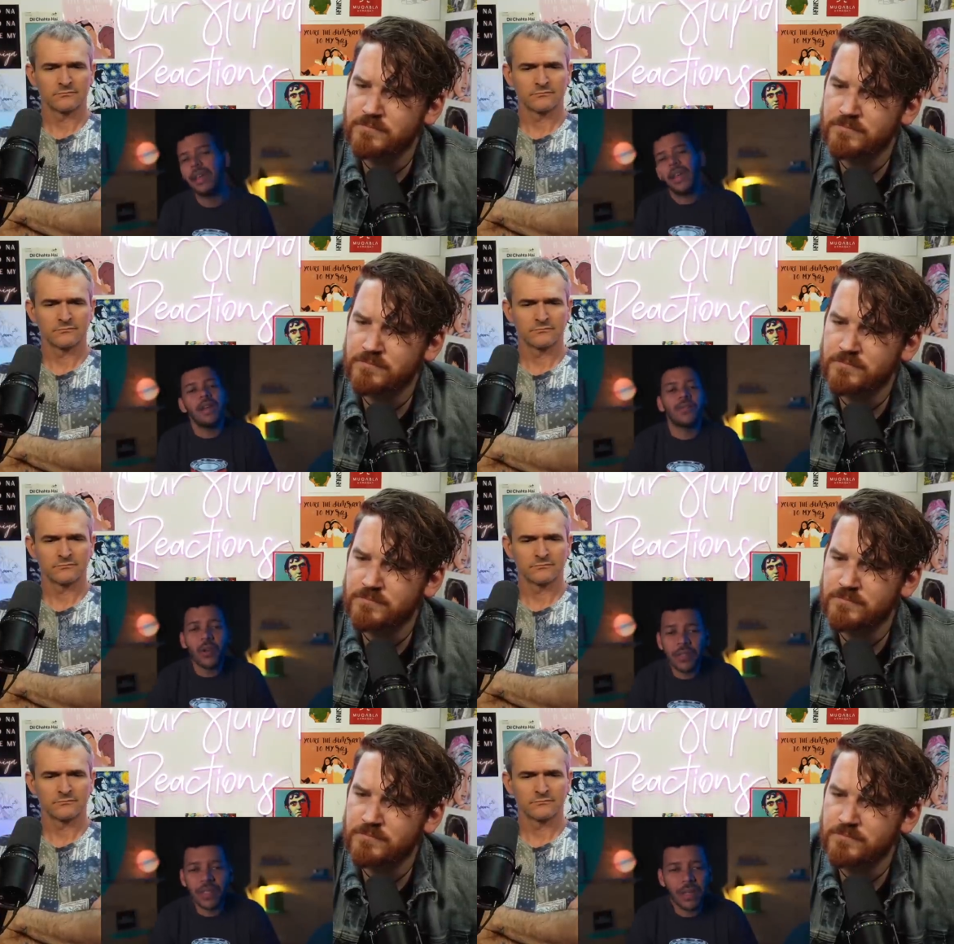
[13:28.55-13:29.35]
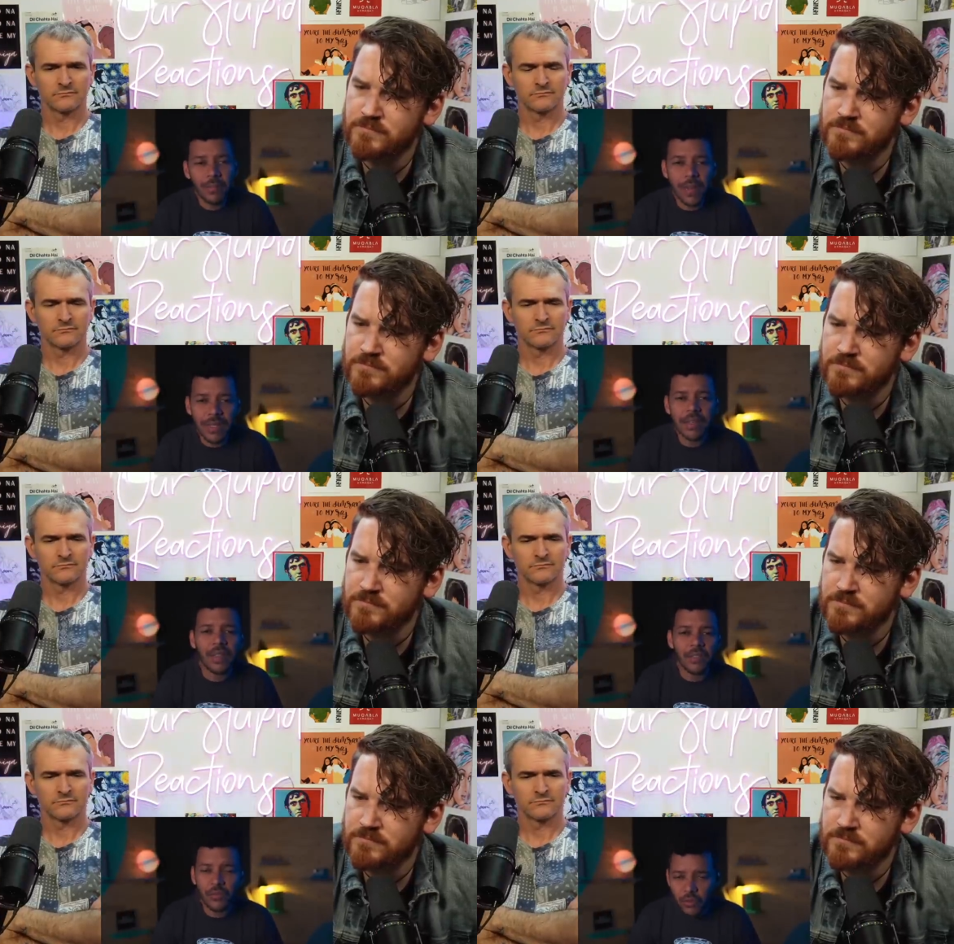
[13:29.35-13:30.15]
Speaker 1: And of course, it makes
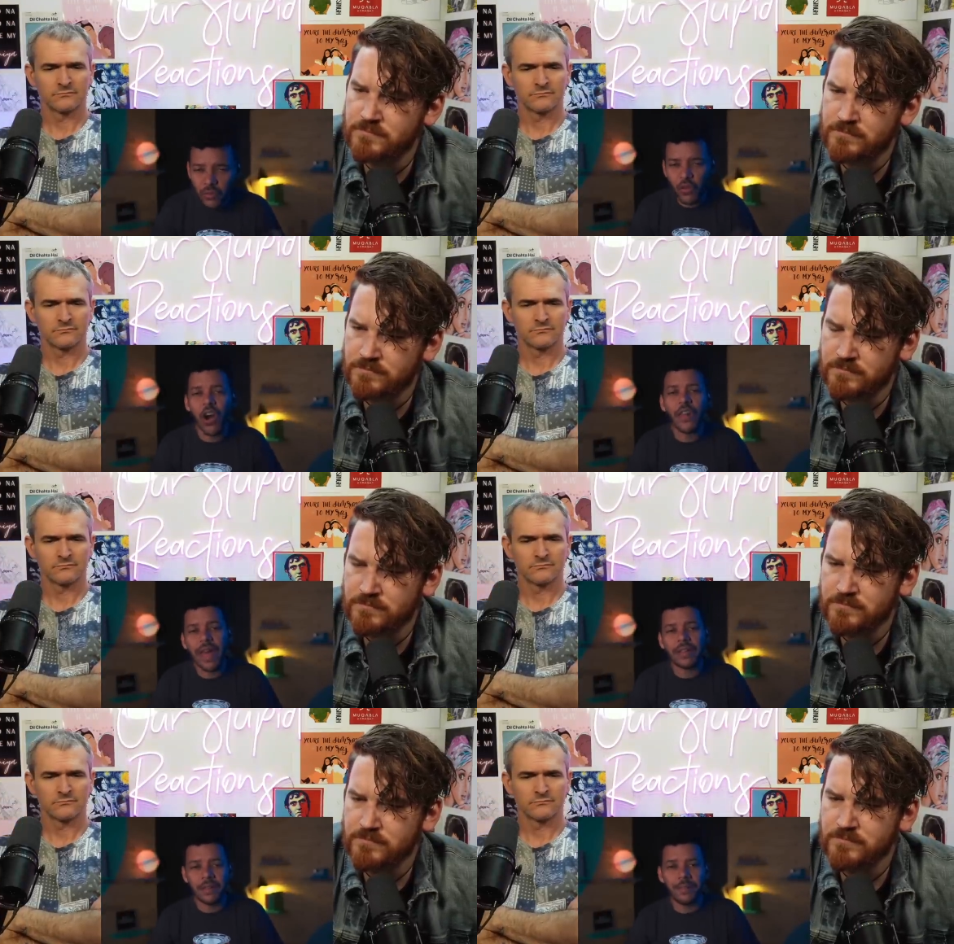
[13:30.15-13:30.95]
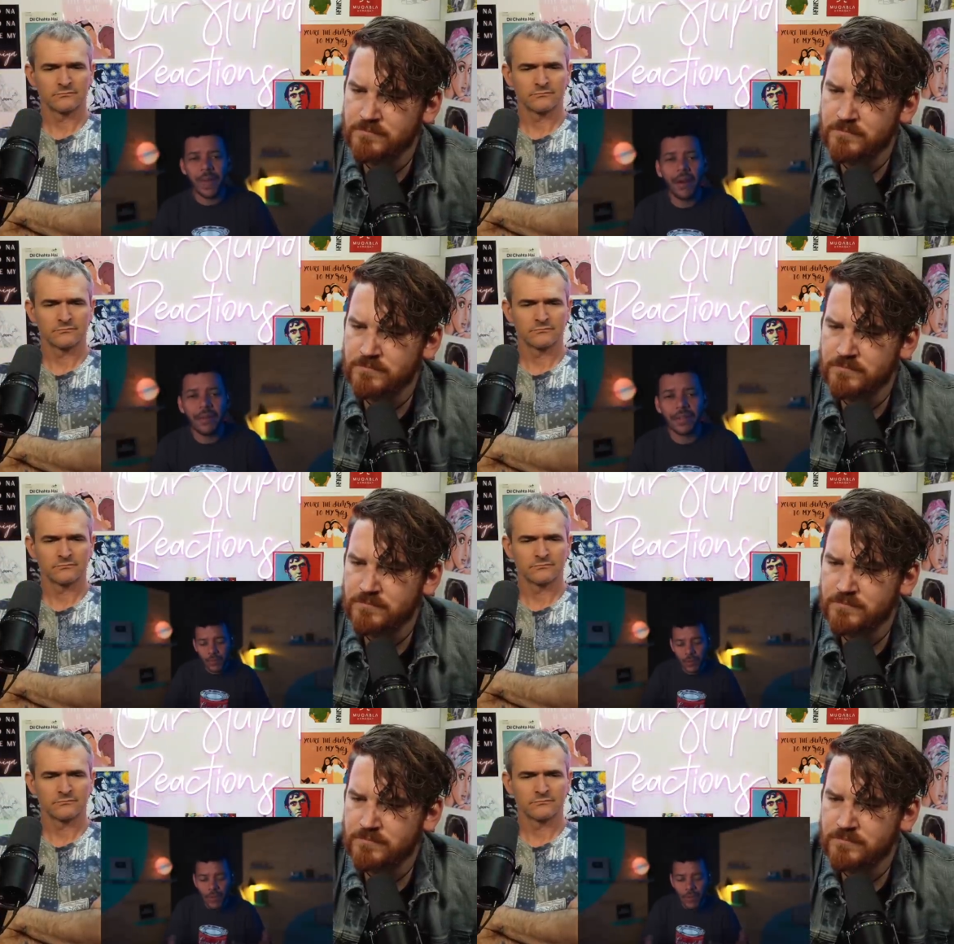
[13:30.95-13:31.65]
sense to draw that comparison. To